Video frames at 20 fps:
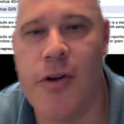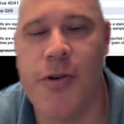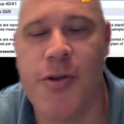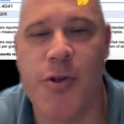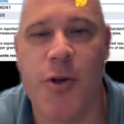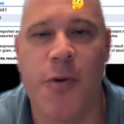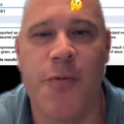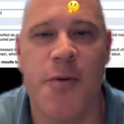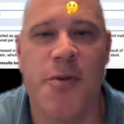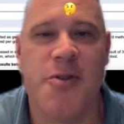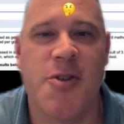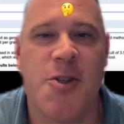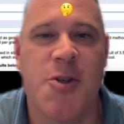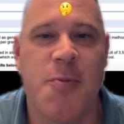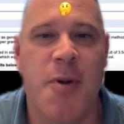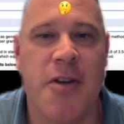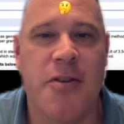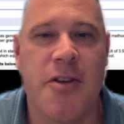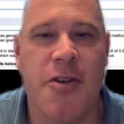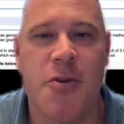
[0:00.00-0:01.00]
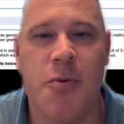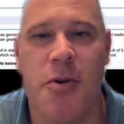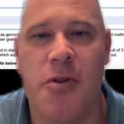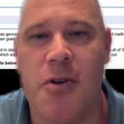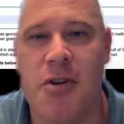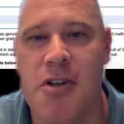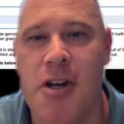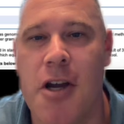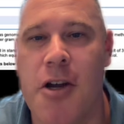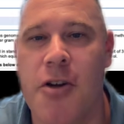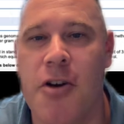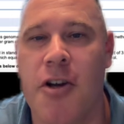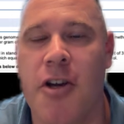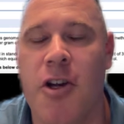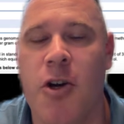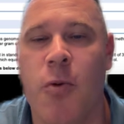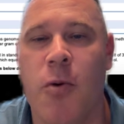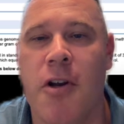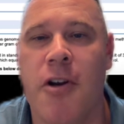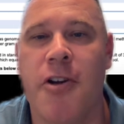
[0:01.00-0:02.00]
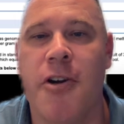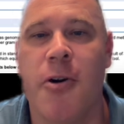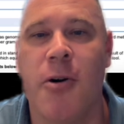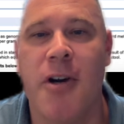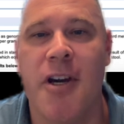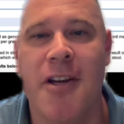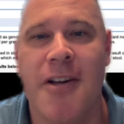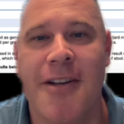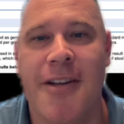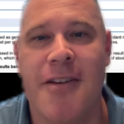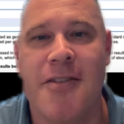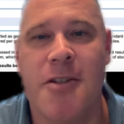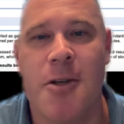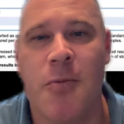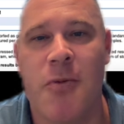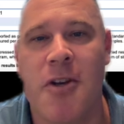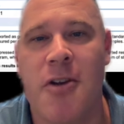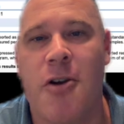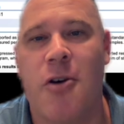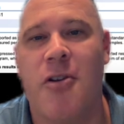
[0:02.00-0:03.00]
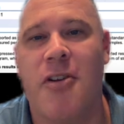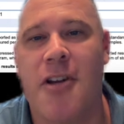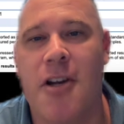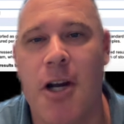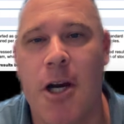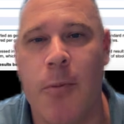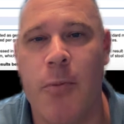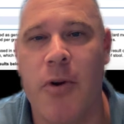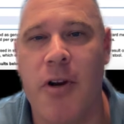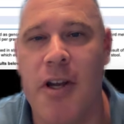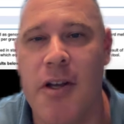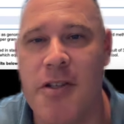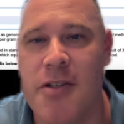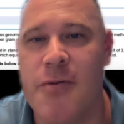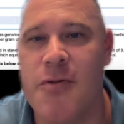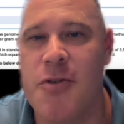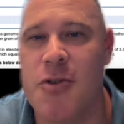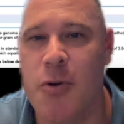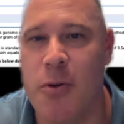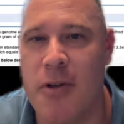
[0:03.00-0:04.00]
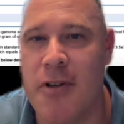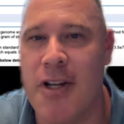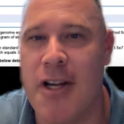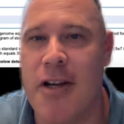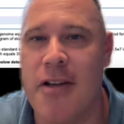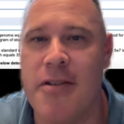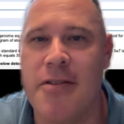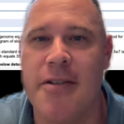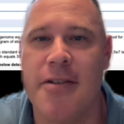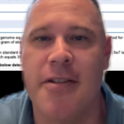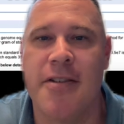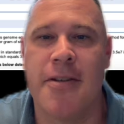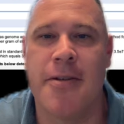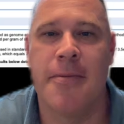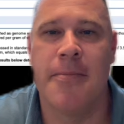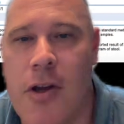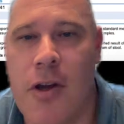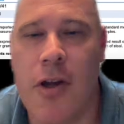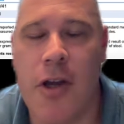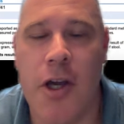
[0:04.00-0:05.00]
So if you suspect this with your child, you're going to want to go ahead and get something called a comprehensive stool analysis.